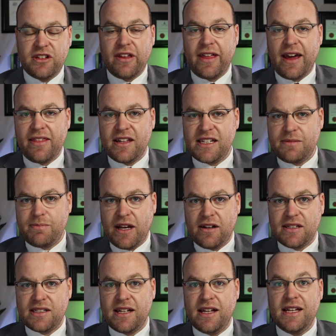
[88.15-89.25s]
to the other
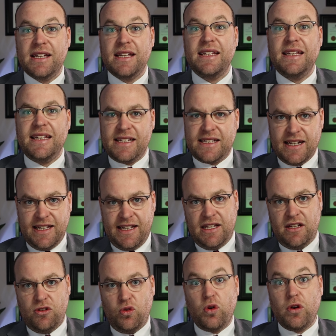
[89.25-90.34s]
spouse easily,
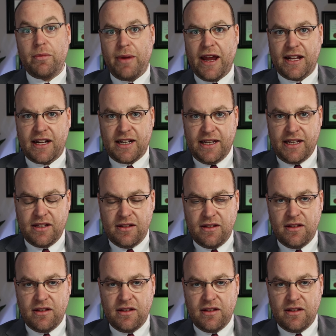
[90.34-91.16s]
automatically.